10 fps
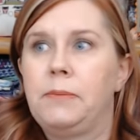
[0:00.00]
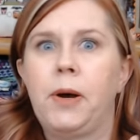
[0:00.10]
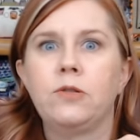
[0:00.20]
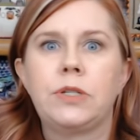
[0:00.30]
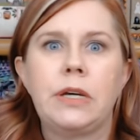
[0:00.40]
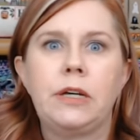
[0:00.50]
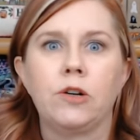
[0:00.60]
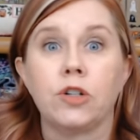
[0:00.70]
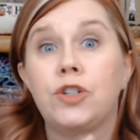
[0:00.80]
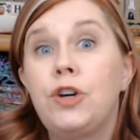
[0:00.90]
posted,
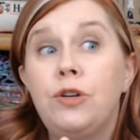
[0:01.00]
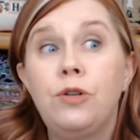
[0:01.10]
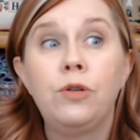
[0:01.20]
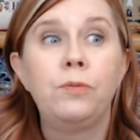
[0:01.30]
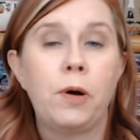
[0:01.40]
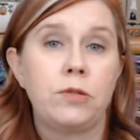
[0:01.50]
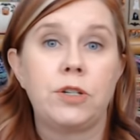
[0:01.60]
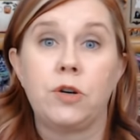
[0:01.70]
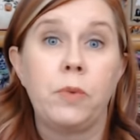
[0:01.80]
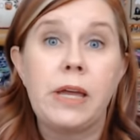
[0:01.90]
or two
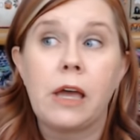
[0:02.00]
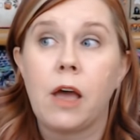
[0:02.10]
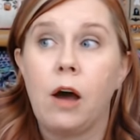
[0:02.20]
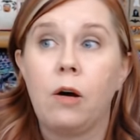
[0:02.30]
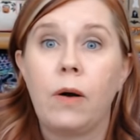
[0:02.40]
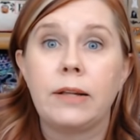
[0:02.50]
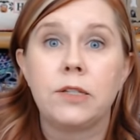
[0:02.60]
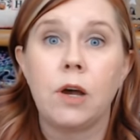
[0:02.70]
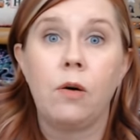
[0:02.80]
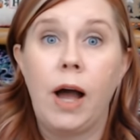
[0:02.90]
posted a week ago. And
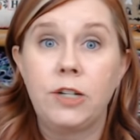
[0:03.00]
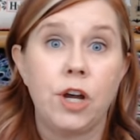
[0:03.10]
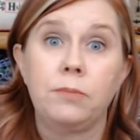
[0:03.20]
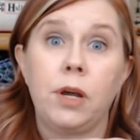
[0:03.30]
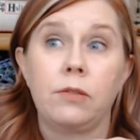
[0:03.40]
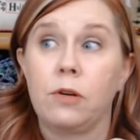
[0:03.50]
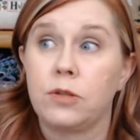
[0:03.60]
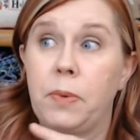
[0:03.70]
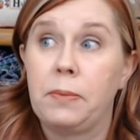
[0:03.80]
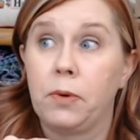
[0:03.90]
so I jumped on
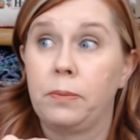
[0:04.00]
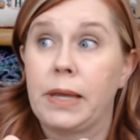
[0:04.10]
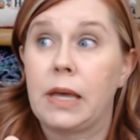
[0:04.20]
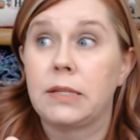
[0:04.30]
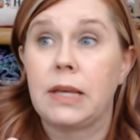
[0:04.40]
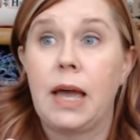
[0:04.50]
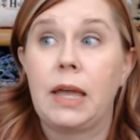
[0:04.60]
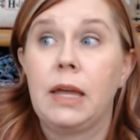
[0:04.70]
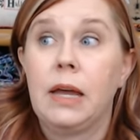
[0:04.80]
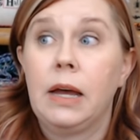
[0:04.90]
those people because
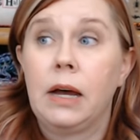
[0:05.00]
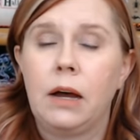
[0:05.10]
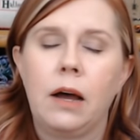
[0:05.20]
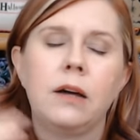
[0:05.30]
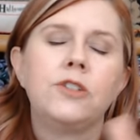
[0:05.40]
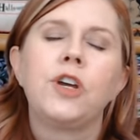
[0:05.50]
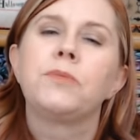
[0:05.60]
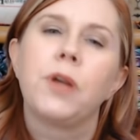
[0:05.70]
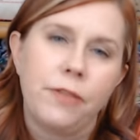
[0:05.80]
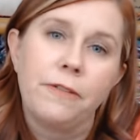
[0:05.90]
I uh,
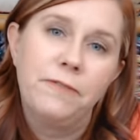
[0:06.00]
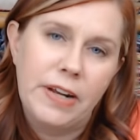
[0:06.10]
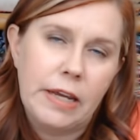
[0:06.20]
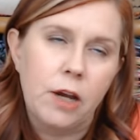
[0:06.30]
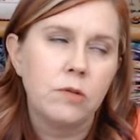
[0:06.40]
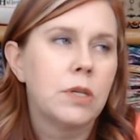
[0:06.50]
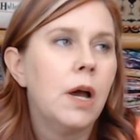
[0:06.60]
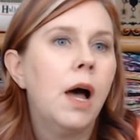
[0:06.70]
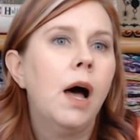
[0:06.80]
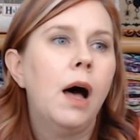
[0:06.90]
jumped on their videos
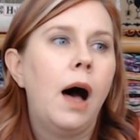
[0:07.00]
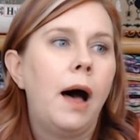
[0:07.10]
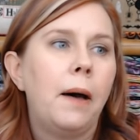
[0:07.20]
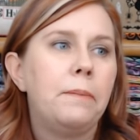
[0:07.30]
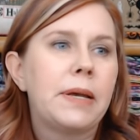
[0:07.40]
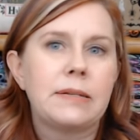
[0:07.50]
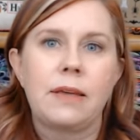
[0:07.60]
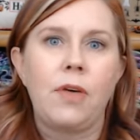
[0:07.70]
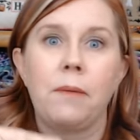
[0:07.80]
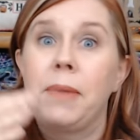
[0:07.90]
uh, because I
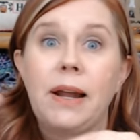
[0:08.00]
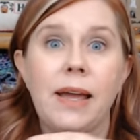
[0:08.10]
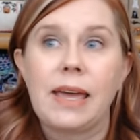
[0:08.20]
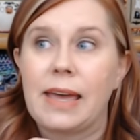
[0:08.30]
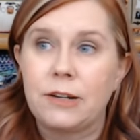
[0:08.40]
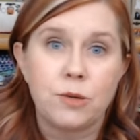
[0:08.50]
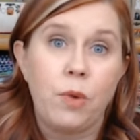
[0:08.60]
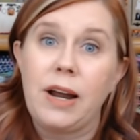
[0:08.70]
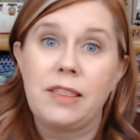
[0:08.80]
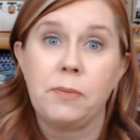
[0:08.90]
thought, man, I can catch them
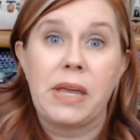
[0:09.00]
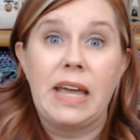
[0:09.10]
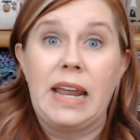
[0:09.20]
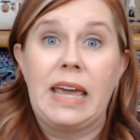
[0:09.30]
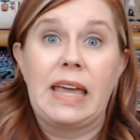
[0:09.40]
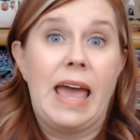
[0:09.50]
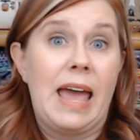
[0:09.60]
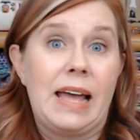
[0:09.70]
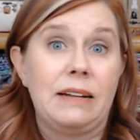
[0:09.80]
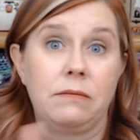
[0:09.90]
right at the beginning
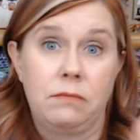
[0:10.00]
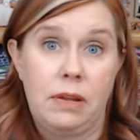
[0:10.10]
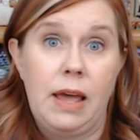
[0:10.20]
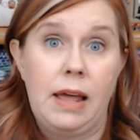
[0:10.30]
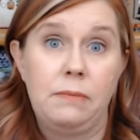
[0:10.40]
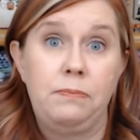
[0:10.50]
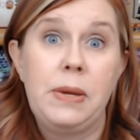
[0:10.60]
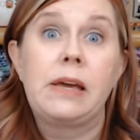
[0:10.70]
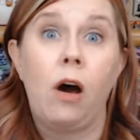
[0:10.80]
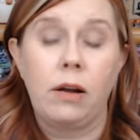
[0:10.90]
and, and
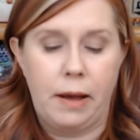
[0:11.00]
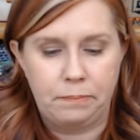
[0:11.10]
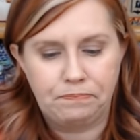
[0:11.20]
be caught up.